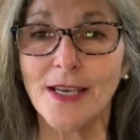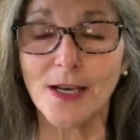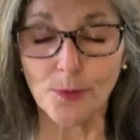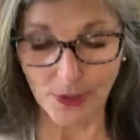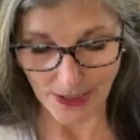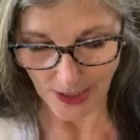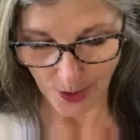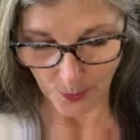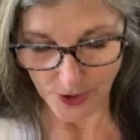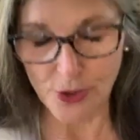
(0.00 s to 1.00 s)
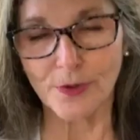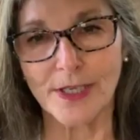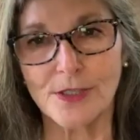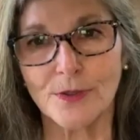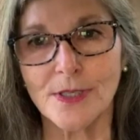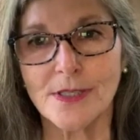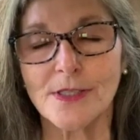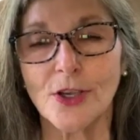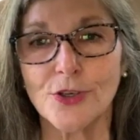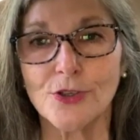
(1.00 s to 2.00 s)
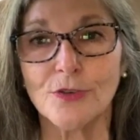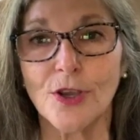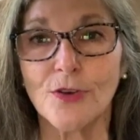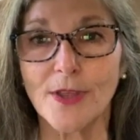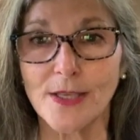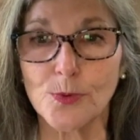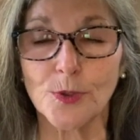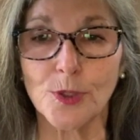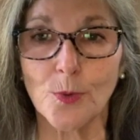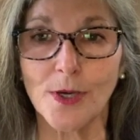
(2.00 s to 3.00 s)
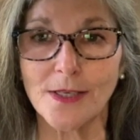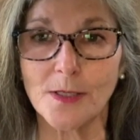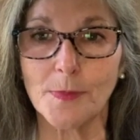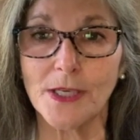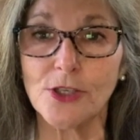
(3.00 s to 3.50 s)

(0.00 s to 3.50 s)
And I don't really care what your answer is as long as you know that's where you want it to be.